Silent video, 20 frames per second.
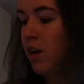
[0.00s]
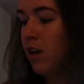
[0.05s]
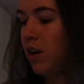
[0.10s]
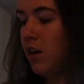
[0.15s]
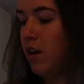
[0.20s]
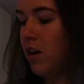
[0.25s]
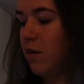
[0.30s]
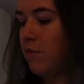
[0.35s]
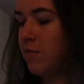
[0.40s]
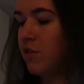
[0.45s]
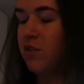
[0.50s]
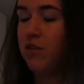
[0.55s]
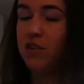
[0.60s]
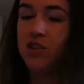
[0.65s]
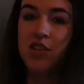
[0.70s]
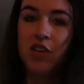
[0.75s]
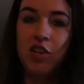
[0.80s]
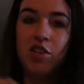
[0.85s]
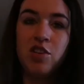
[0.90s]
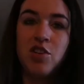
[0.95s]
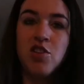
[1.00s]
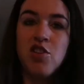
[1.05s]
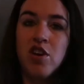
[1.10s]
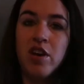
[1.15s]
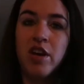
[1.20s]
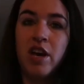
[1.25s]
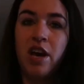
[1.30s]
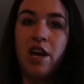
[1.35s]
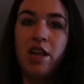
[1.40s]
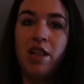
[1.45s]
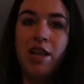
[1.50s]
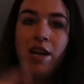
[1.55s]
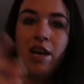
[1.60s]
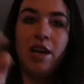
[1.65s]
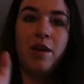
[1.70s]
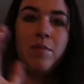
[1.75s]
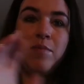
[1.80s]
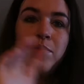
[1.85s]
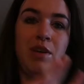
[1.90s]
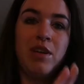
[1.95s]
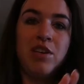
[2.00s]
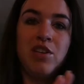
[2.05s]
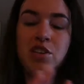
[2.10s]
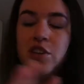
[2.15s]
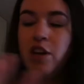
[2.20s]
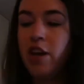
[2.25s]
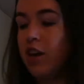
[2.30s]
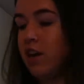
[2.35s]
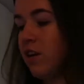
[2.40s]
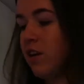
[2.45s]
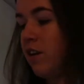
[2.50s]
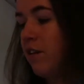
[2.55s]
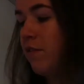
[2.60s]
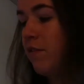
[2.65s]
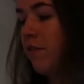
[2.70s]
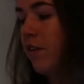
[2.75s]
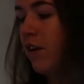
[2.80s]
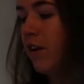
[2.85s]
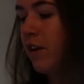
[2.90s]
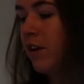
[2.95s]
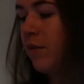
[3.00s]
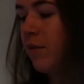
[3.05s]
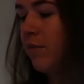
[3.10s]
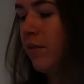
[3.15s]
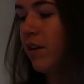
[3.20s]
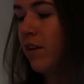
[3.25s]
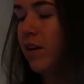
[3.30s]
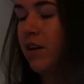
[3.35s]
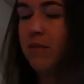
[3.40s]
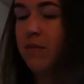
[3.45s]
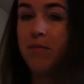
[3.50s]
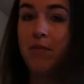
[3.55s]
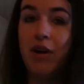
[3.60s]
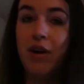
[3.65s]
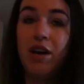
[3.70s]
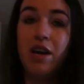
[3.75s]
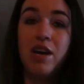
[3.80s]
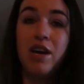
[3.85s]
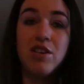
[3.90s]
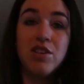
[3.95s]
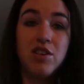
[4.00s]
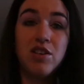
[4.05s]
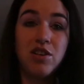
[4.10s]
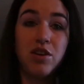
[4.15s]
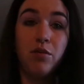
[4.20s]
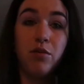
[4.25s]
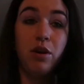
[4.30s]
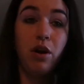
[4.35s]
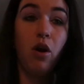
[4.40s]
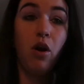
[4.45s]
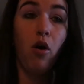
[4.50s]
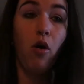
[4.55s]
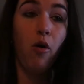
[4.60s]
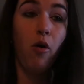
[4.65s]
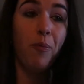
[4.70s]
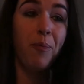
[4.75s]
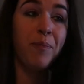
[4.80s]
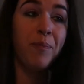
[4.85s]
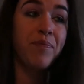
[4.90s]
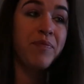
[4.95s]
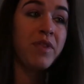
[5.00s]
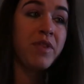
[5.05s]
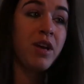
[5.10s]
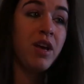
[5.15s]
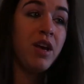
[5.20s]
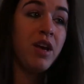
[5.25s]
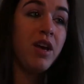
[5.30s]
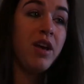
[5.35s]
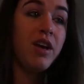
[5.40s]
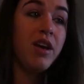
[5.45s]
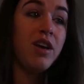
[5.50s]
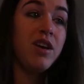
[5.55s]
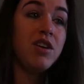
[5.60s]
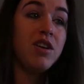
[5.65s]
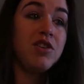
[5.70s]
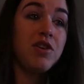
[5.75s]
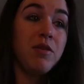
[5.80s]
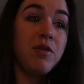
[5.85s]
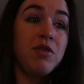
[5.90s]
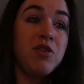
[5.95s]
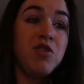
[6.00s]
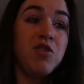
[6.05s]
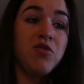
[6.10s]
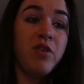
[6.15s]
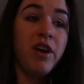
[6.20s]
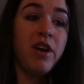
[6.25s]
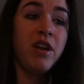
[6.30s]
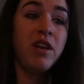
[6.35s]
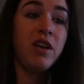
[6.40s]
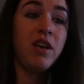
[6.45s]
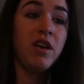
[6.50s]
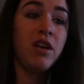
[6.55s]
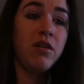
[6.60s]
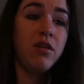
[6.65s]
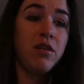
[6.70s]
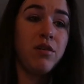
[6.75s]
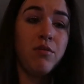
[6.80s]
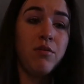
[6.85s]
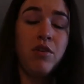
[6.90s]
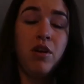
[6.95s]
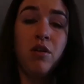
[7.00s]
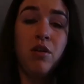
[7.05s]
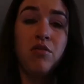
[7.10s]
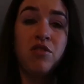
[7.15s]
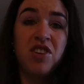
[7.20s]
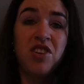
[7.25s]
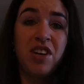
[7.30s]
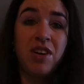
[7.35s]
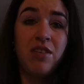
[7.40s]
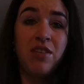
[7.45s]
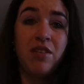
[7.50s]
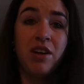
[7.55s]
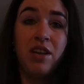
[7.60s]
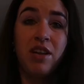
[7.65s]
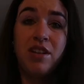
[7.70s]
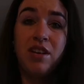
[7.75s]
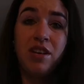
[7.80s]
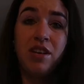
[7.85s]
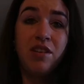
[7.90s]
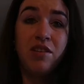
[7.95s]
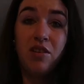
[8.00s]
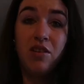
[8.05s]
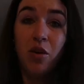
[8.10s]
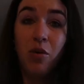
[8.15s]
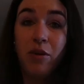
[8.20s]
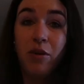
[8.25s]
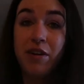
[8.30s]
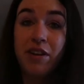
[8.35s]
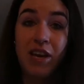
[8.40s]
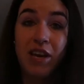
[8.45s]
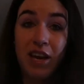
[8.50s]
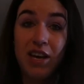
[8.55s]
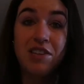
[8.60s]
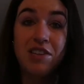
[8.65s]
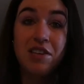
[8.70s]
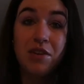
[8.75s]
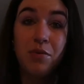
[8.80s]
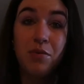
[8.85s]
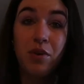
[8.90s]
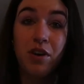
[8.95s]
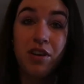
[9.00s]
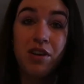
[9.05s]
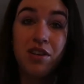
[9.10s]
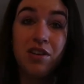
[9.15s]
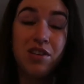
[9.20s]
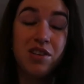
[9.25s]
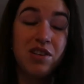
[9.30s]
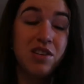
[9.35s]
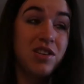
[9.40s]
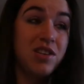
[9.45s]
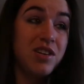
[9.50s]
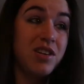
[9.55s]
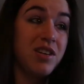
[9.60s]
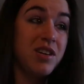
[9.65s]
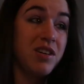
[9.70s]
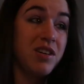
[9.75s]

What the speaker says: So I texted Cheyenne, like, please stay here, have fun, but my ass is going home. So I was stranding through the hotel. I didn't know where the exit was.